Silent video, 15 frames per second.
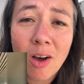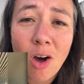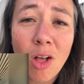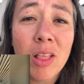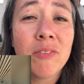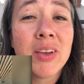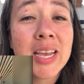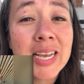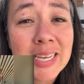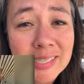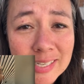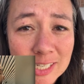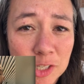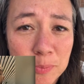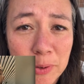all of
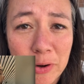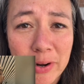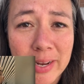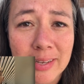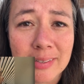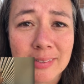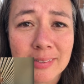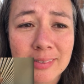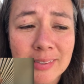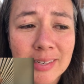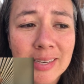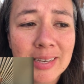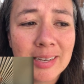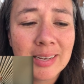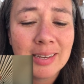his experience
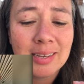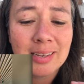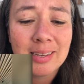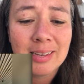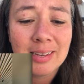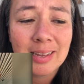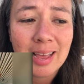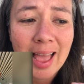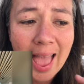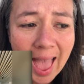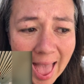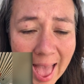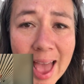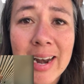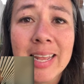
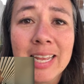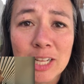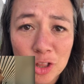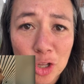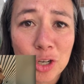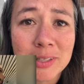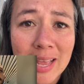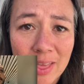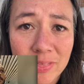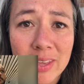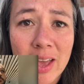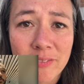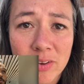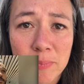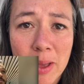had he looked at
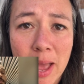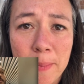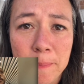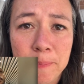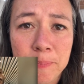the FMM.